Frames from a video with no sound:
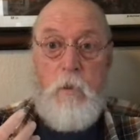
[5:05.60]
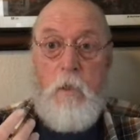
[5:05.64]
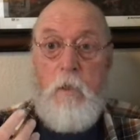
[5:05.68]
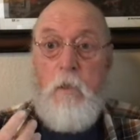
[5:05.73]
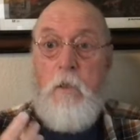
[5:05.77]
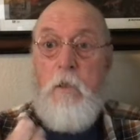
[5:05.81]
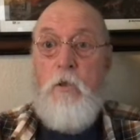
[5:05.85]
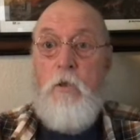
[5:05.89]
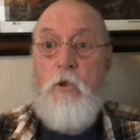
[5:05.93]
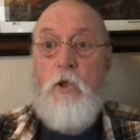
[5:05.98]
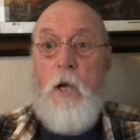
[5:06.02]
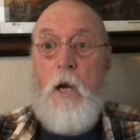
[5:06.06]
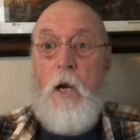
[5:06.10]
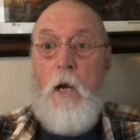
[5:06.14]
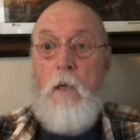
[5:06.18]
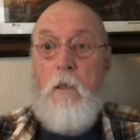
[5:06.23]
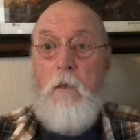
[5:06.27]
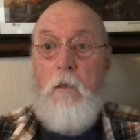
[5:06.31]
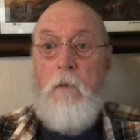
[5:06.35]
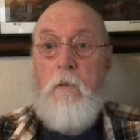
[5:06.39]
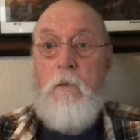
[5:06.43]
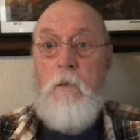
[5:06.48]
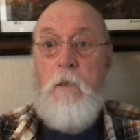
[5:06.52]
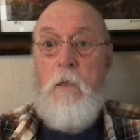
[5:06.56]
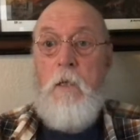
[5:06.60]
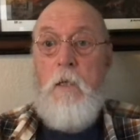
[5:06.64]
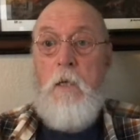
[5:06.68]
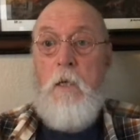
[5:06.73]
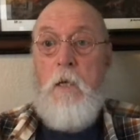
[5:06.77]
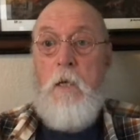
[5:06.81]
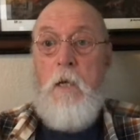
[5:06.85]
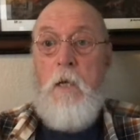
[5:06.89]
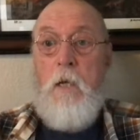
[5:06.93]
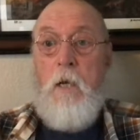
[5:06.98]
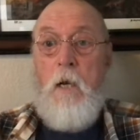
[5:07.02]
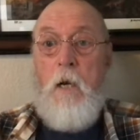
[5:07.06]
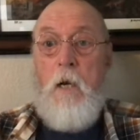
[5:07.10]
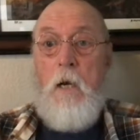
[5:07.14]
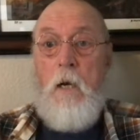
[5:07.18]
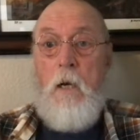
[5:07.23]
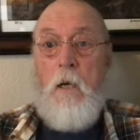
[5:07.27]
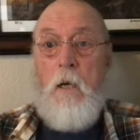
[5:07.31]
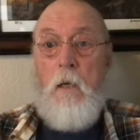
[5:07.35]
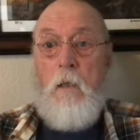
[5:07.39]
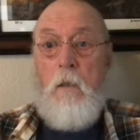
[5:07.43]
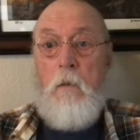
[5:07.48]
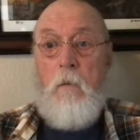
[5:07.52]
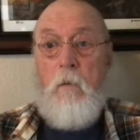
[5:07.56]
in the child,
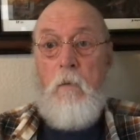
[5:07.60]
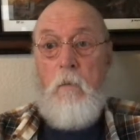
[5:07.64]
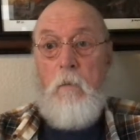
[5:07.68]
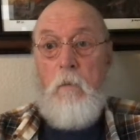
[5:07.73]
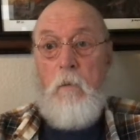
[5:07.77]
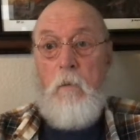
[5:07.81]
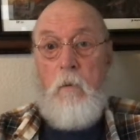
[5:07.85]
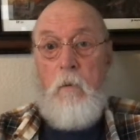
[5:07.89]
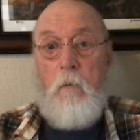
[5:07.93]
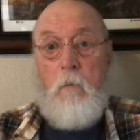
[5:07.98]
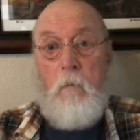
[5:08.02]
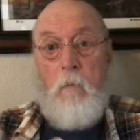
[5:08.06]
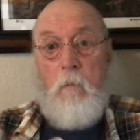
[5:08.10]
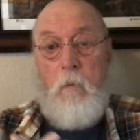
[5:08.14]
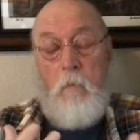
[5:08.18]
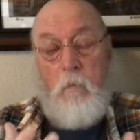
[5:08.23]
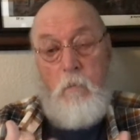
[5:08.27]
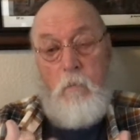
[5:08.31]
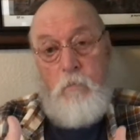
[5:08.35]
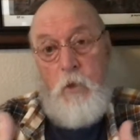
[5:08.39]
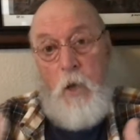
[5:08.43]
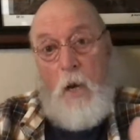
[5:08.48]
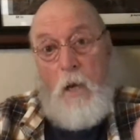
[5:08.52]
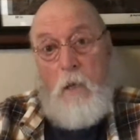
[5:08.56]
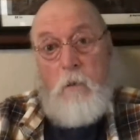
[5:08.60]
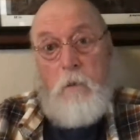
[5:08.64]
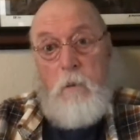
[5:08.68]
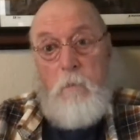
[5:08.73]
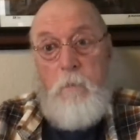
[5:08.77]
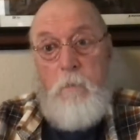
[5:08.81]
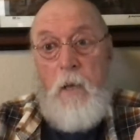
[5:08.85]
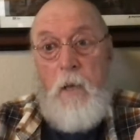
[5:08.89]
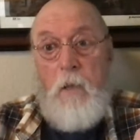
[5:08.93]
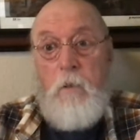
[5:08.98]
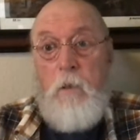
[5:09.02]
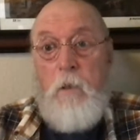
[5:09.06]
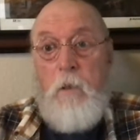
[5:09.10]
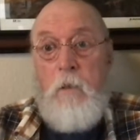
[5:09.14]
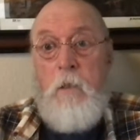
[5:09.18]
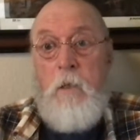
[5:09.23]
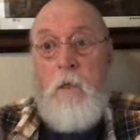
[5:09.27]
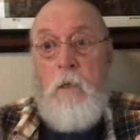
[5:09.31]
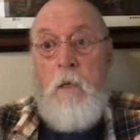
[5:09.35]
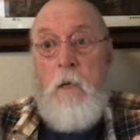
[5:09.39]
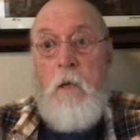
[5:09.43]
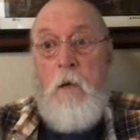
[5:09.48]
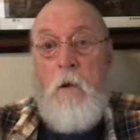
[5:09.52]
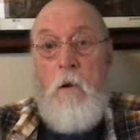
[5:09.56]
uh, child dependent,
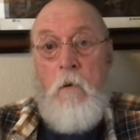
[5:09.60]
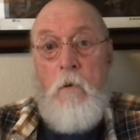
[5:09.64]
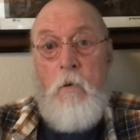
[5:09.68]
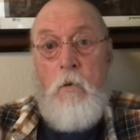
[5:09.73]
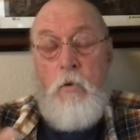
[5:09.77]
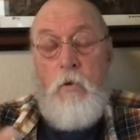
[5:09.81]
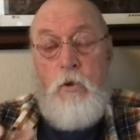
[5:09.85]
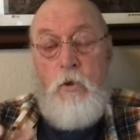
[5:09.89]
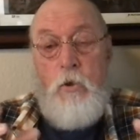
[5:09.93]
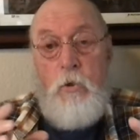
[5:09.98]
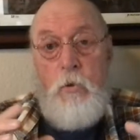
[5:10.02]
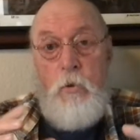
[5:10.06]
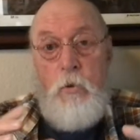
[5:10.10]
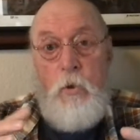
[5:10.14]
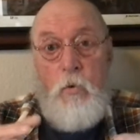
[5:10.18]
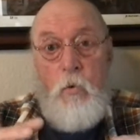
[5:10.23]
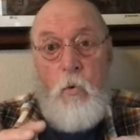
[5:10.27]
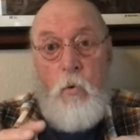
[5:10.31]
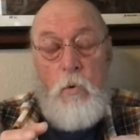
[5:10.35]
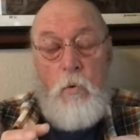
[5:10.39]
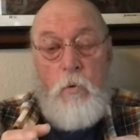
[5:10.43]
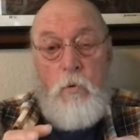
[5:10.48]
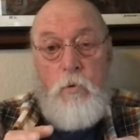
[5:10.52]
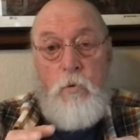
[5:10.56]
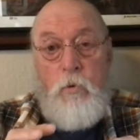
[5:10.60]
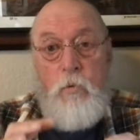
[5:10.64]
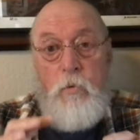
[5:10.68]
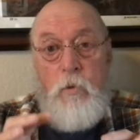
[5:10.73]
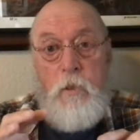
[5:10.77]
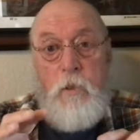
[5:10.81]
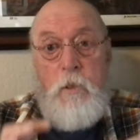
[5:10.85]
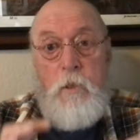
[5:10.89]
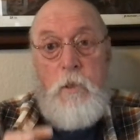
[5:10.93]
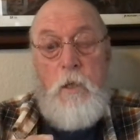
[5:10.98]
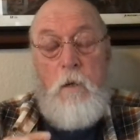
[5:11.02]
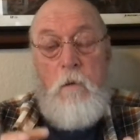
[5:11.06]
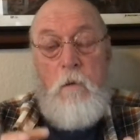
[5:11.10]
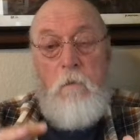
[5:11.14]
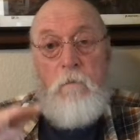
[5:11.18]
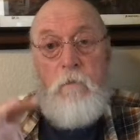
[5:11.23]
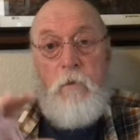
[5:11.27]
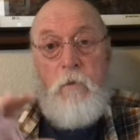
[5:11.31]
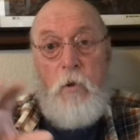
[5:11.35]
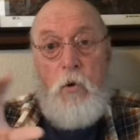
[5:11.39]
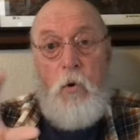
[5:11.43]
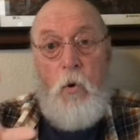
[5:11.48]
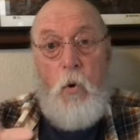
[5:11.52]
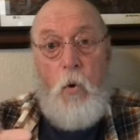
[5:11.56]
in order to deceive
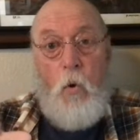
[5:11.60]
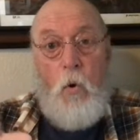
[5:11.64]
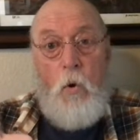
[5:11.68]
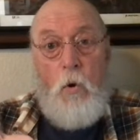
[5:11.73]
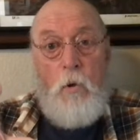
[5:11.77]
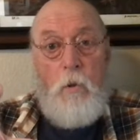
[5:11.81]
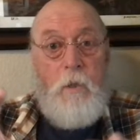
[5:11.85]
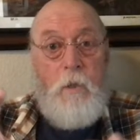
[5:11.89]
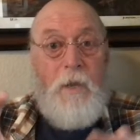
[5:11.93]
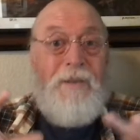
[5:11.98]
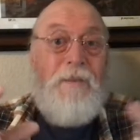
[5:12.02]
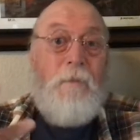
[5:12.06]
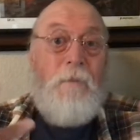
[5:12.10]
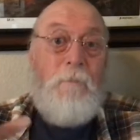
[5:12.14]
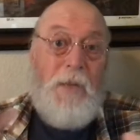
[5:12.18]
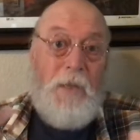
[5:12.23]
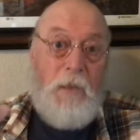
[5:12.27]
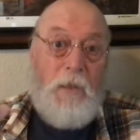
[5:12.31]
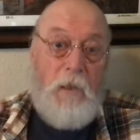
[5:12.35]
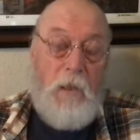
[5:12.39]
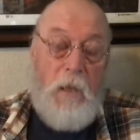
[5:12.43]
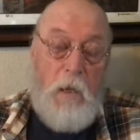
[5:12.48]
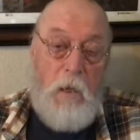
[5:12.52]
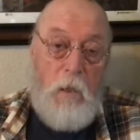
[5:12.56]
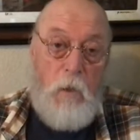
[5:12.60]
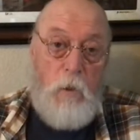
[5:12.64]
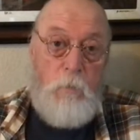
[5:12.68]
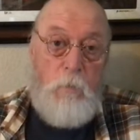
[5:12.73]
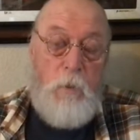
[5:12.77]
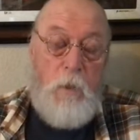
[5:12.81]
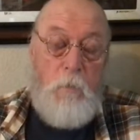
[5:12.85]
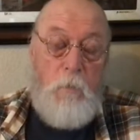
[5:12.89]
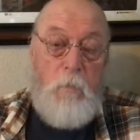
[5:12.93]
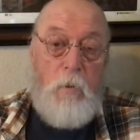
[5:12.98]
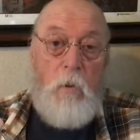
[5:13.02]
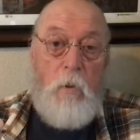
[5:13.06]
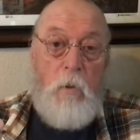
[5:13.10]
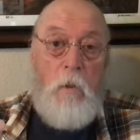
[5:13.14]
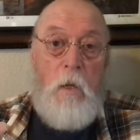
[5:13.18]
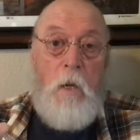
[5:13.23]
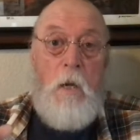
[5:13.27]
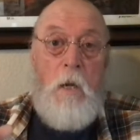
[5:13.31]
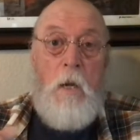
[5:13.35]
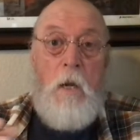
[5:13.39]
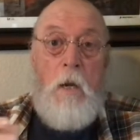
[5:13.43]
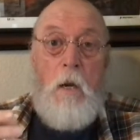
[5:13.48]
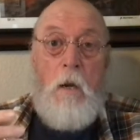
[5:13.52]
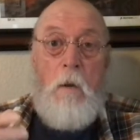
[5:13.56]
the court and the mental health people
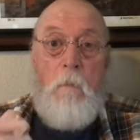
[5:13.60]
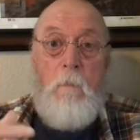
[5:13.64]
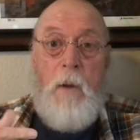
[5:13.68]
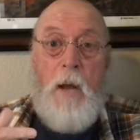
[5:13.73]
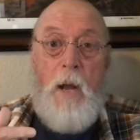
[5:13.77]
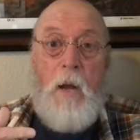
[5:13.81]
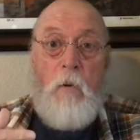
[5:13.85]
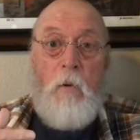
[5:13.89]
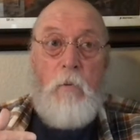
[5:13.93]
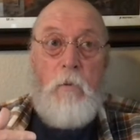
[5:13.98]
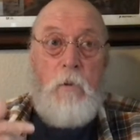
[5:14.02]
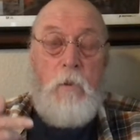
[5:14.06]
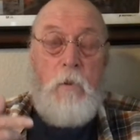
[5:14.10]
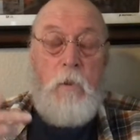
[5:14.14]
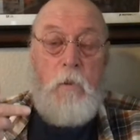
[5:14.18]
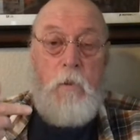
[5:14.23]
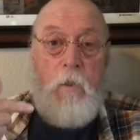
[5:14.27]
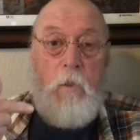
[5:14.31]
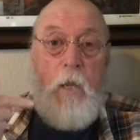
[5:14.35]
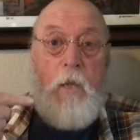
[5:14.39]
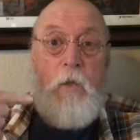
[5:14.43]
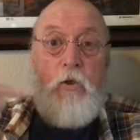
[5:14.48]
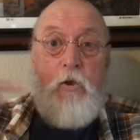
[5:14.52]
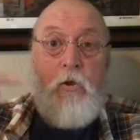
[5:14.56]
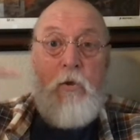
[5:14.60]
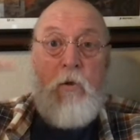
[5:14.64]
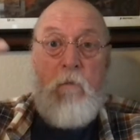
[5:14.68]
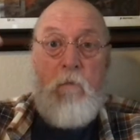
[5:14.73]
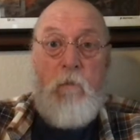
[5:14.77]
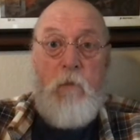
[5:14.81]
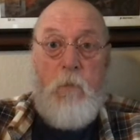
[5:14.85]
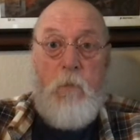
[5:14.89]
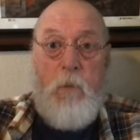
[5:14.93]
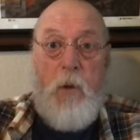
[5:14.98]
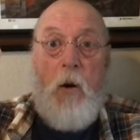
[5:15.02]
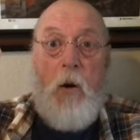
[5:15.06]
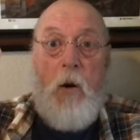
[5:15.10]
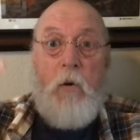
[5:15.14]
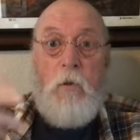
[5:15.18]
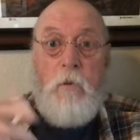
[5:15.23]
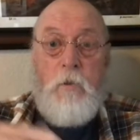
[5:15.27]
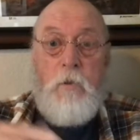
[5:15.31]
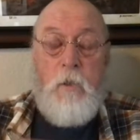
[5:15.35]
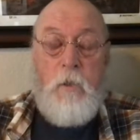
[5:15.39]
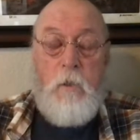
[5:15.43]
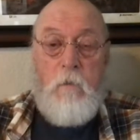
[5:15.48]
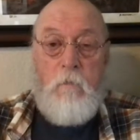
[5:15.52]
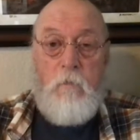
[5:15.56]
about the nature of the
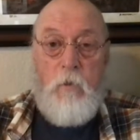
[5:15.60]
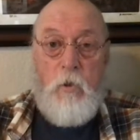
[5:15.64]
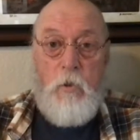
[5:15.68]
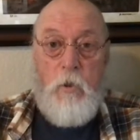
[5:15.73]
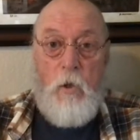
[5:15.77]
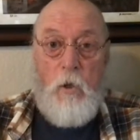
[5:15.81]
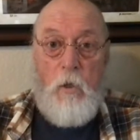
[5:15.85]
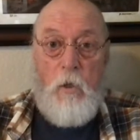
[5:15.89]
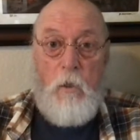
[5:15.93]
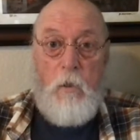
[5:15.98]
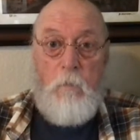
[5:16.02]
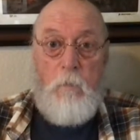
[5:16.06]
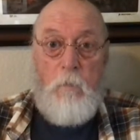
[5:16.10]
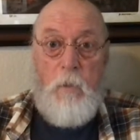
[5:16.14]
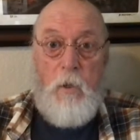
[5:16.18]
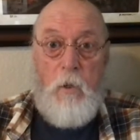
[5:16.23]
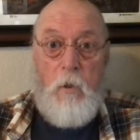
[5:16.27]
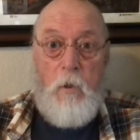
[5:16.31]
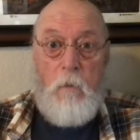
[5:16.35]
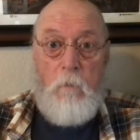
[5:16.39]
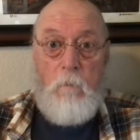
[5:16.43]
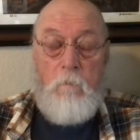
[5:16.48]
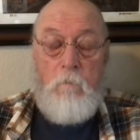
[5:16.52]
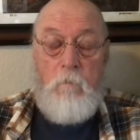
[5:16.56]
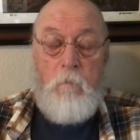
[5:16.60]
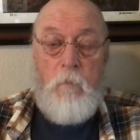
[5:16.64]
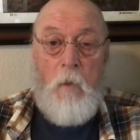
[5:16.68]
parenting of the targeted parent.